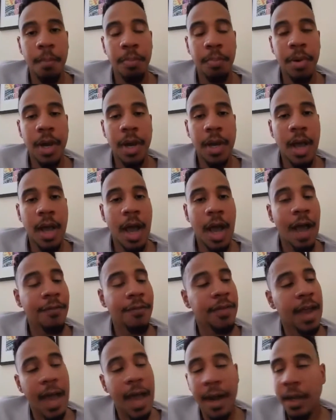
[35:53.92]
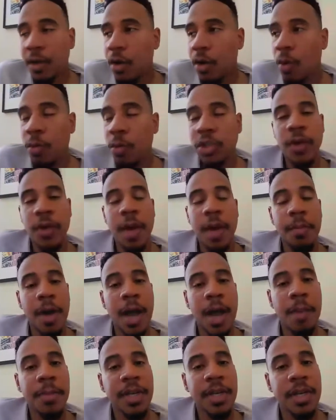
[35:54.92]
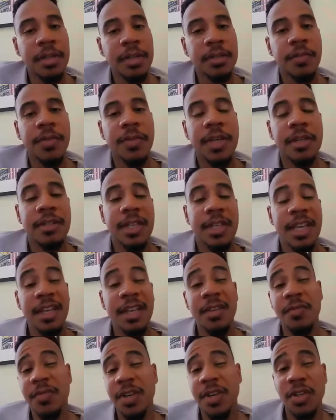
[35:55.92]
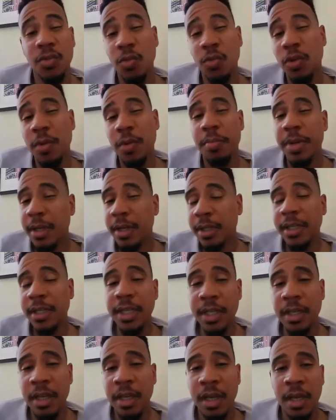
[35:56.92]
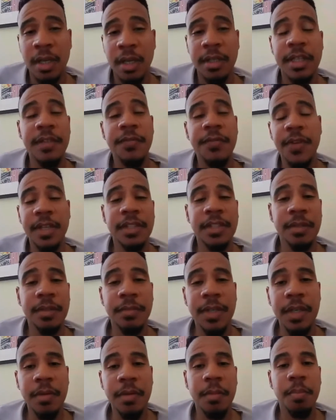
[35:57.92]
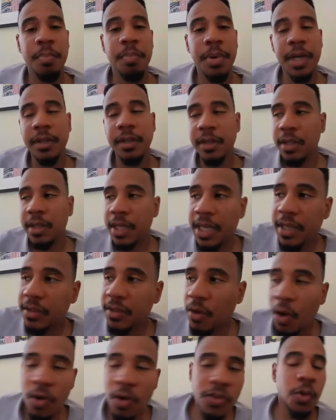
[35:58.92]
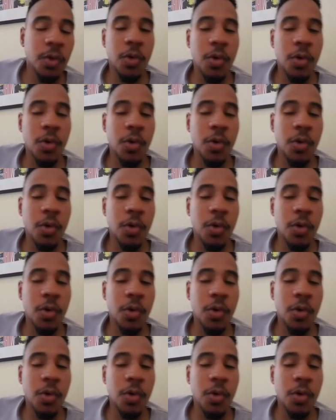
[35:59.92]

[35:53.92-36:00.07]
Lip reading: but I've got to go with Draymond because of his individual ability defensively, but he's also